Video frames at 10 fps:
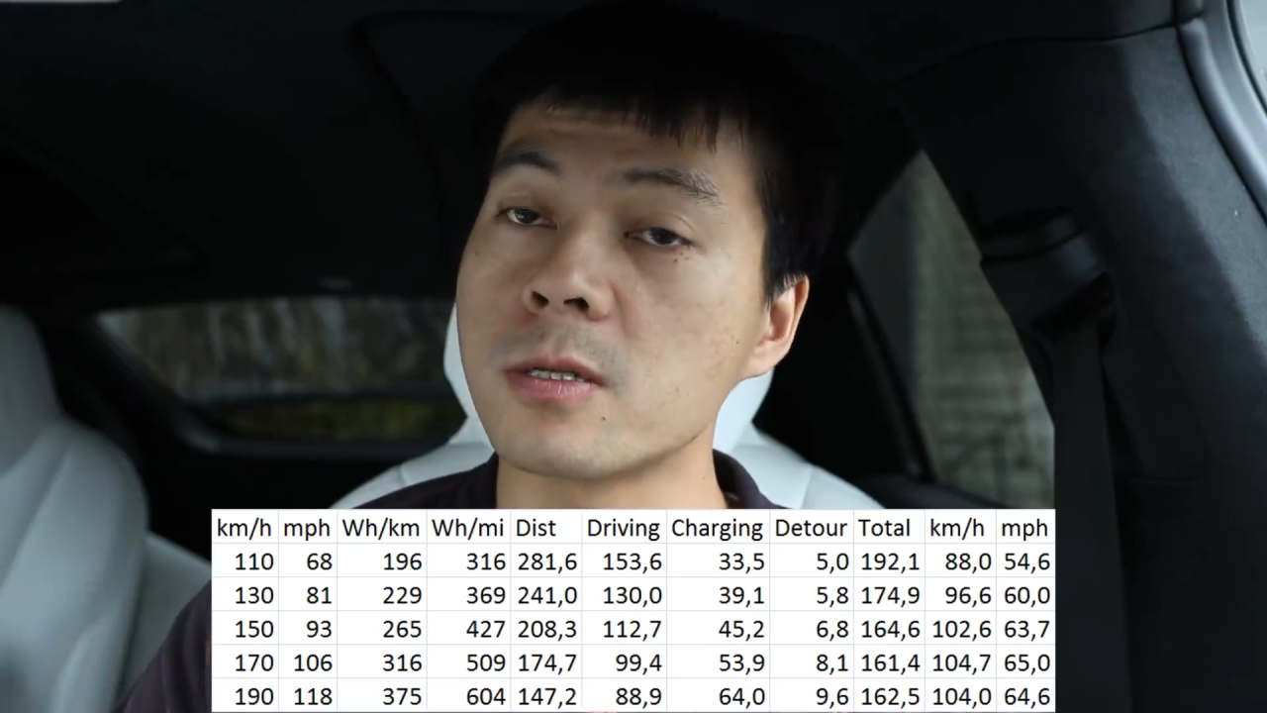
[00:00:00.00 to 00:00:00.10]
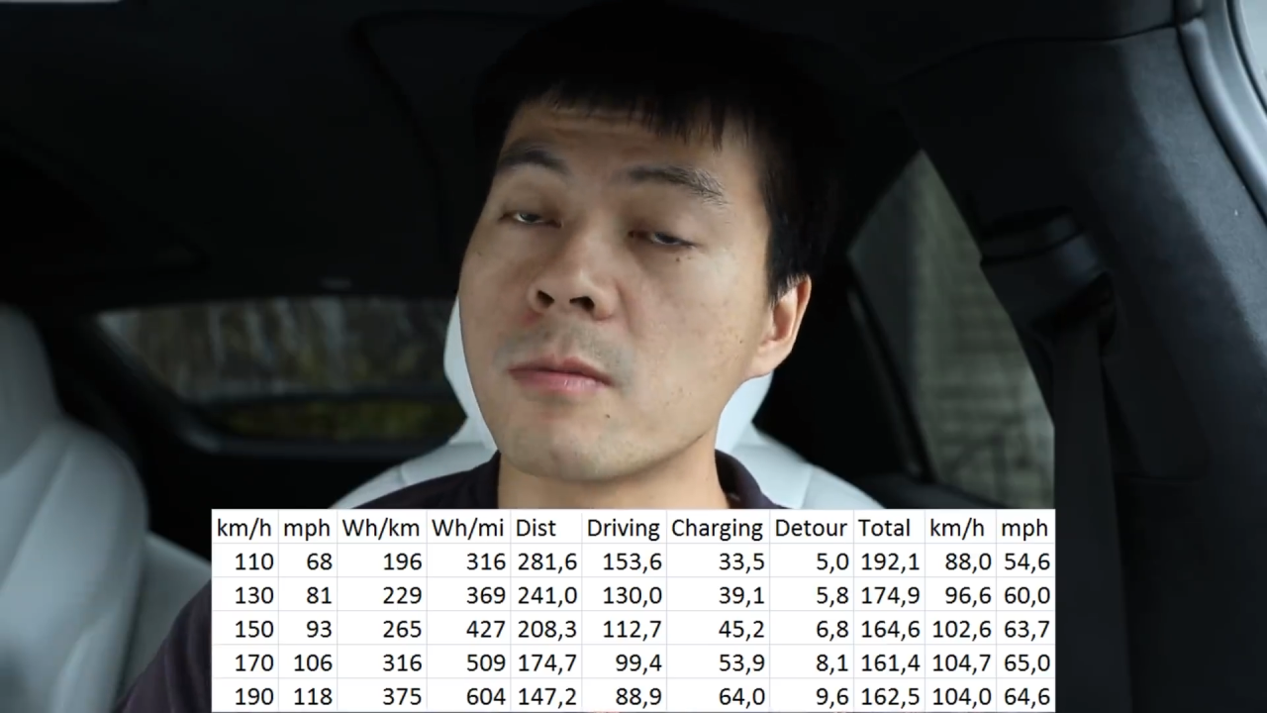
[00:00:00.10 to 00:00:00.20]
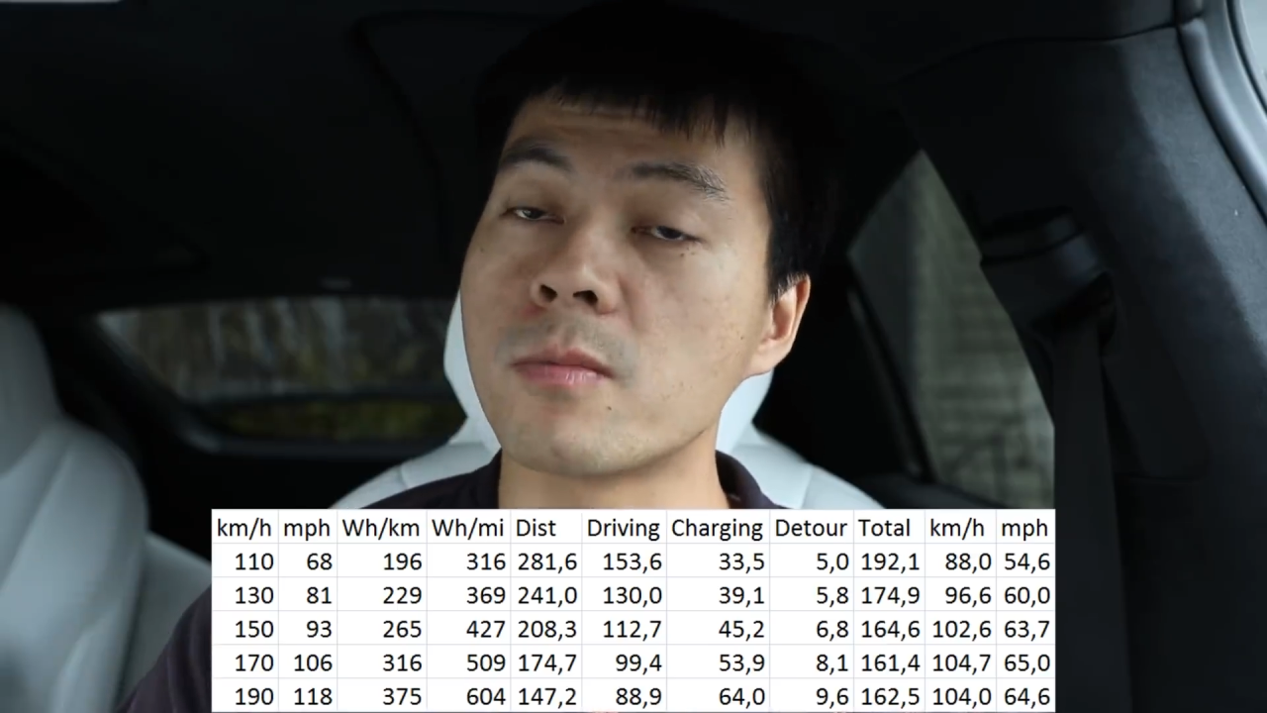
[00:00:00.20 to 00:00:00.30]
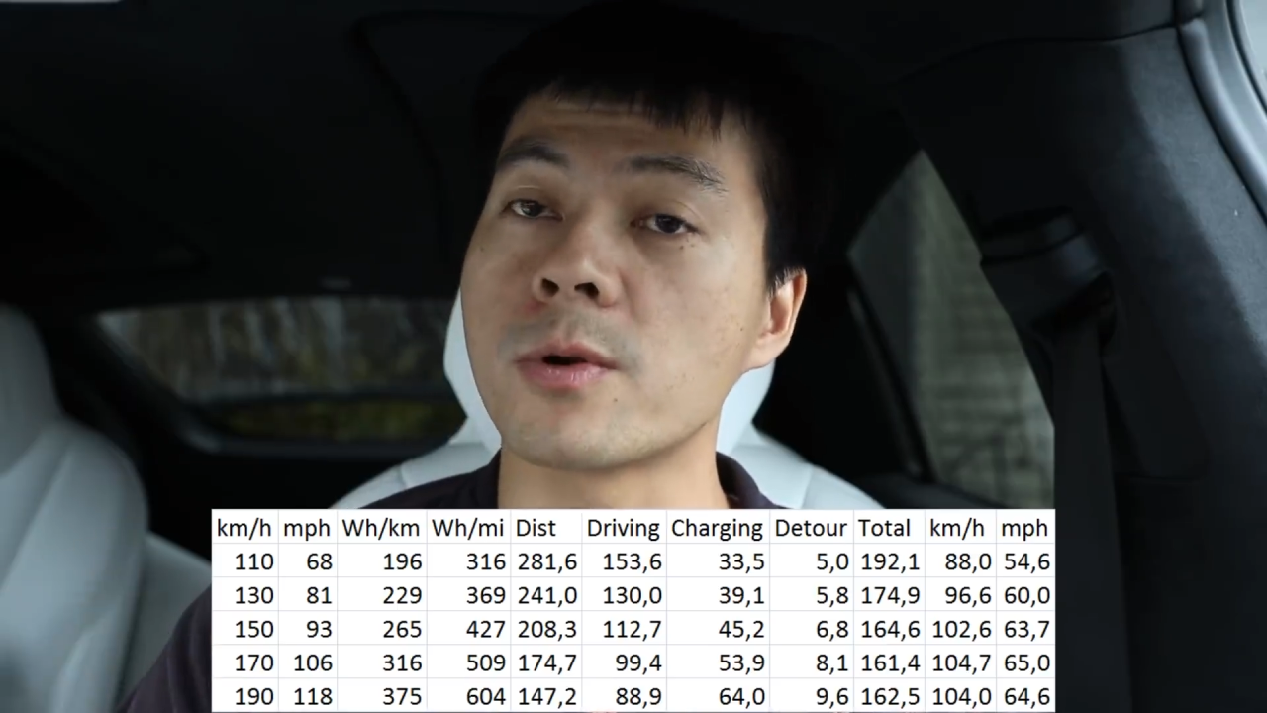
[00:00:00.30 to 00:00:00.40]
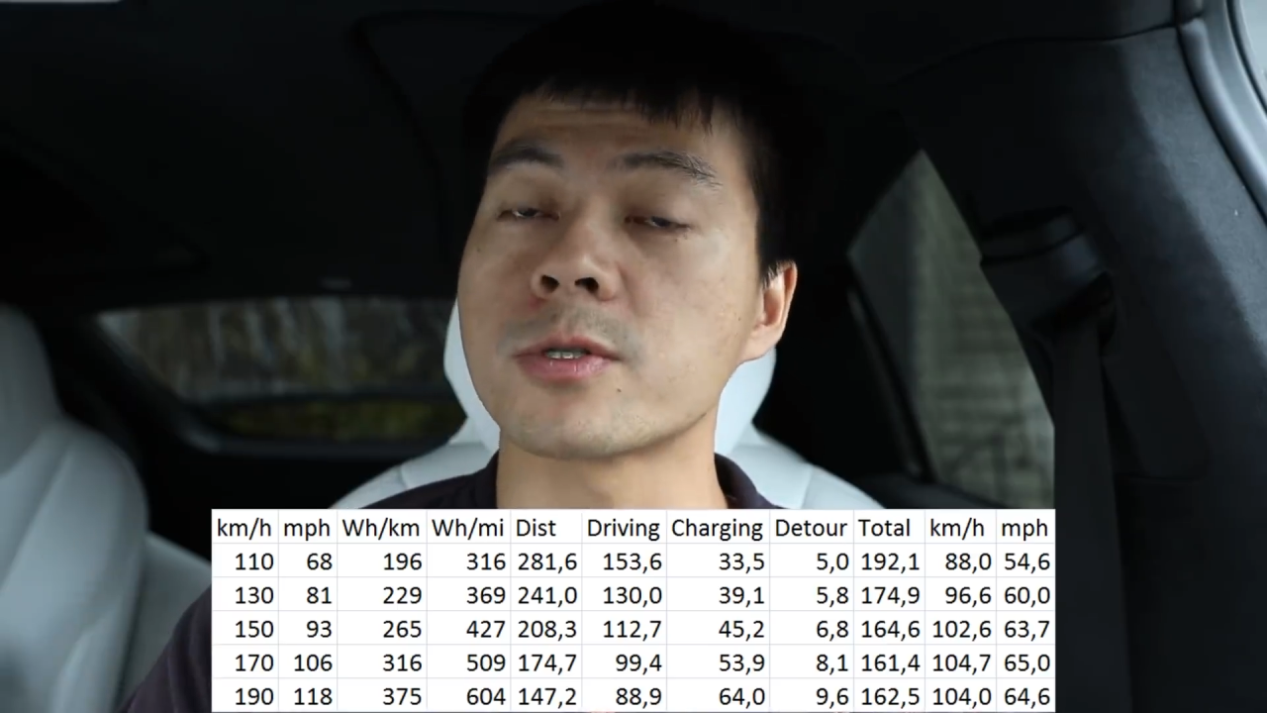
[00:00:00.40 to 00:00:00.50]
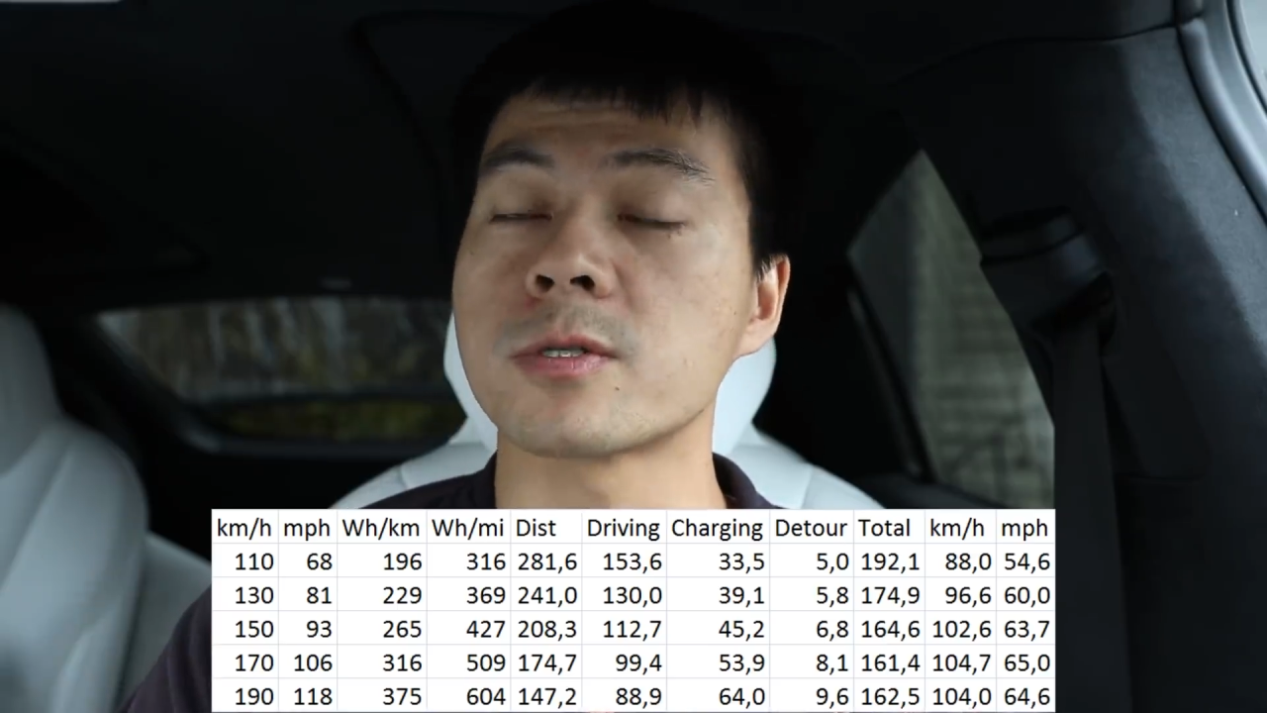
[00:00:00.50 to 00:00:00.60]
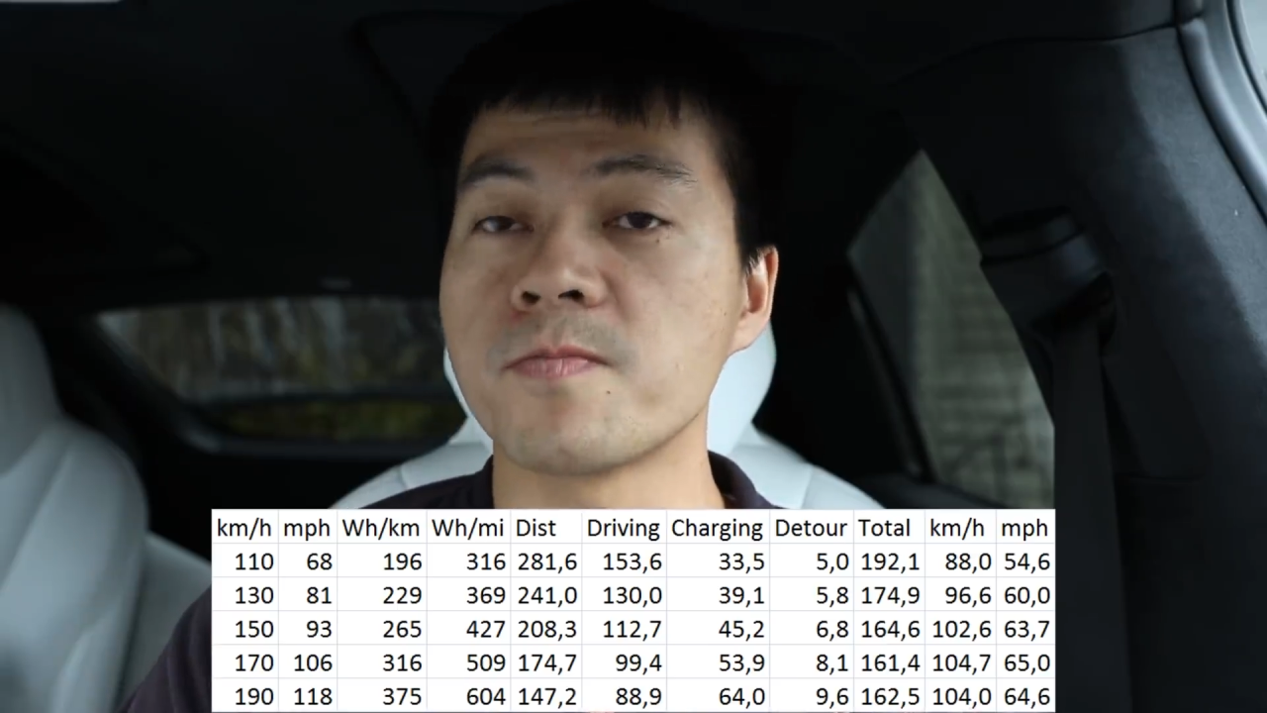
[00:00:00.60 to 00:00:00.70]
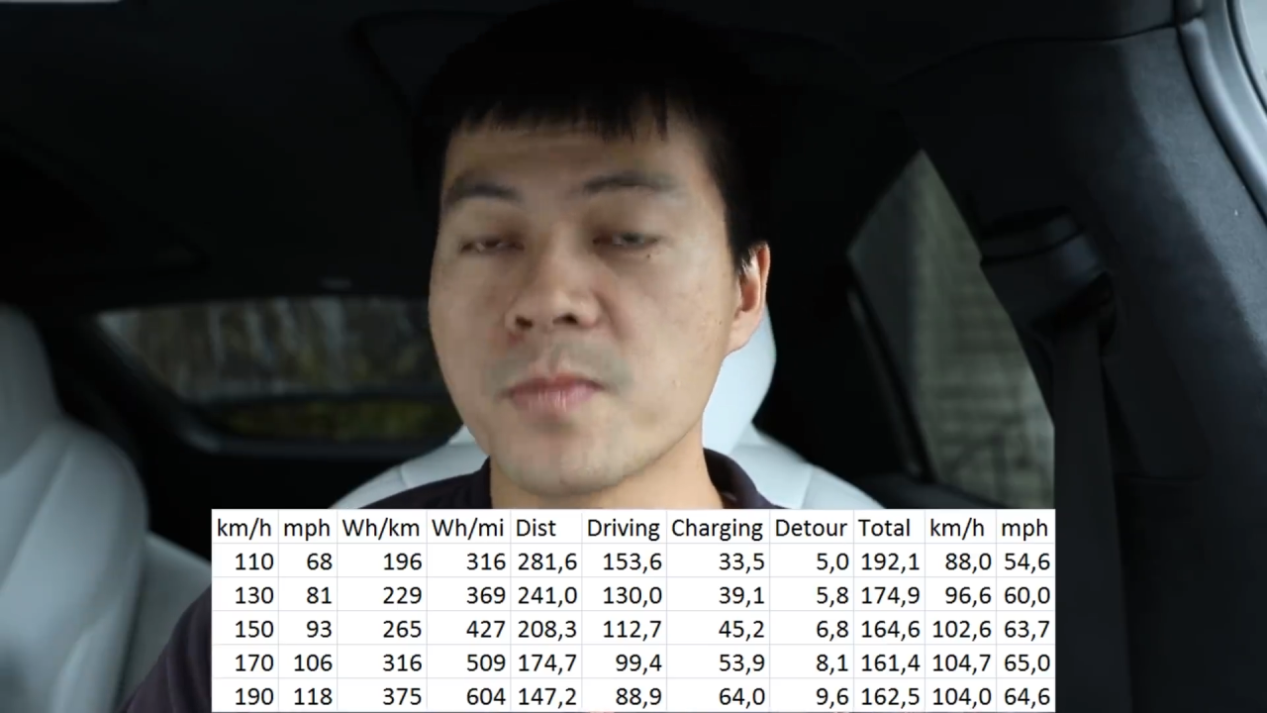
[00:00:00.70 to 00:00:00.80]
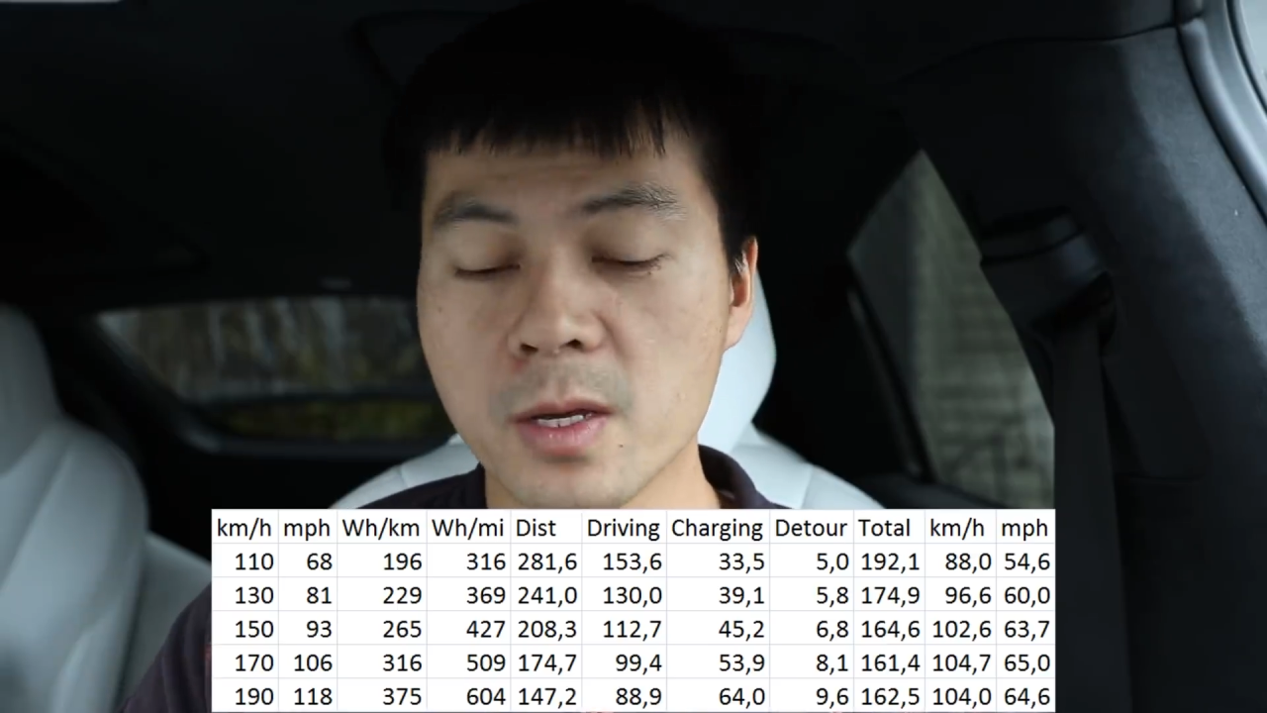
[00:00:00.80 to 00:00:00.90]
numbers.